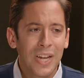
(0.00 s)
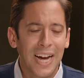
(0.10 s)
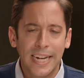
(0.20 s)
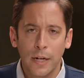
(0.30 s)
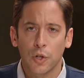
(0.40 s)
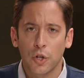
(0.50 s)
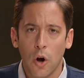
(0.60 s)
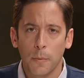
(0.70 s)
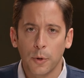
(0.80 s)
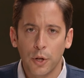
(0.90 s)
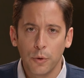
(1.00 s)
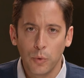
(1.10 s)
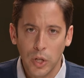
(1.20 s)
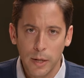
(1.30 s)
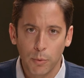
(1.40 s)
Uh, Keir Starmer, the new
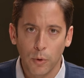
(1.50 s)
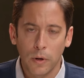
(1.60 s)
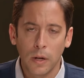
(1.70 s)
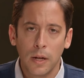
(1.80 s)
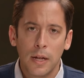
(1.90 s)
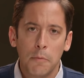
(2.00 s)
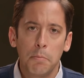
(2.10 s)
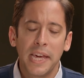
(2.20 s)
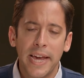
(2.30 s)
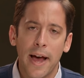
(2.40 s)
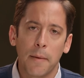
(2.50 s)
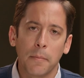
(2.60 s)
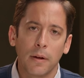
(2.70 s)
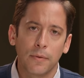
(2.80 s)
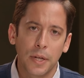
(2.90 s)
liberal
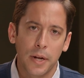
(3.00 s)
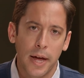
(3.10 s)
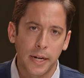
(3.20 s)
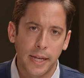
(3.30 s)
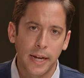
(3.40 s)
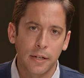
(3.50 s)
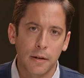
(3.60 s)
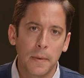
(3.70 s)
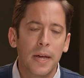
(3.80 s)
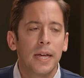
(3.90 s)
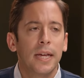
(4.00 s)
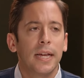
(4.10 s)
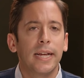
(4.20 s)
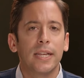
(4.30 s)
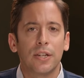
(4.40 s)
PM of the United Kingdom,
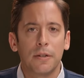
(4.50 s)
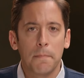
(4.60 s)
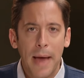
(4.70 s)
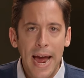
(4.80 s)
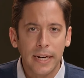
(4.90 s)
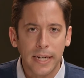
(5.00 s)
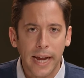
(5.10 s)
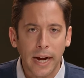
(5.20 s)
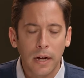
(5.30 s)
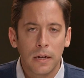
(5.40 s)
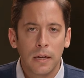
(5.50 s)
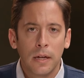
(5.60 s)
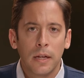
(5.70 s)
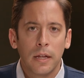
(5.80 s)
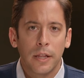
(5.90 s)
is demanding
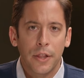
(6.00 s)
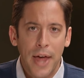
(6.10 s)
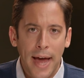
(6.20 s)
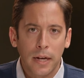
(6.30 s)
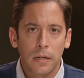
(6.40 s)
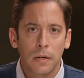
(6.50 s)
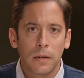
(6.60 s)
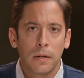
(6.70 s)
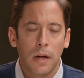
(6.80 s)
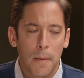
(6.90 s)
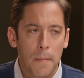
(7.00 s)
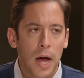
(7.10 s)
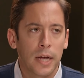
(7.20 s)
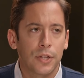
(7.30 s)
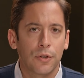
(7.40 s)
that
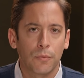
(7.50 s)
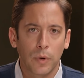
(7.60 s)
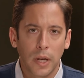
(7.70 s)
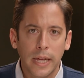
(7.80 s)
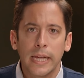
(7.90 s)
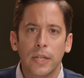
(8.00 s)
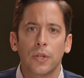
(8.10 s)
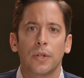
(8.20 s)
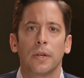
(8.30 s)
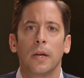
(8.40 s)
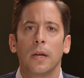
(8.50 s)
Hamas release.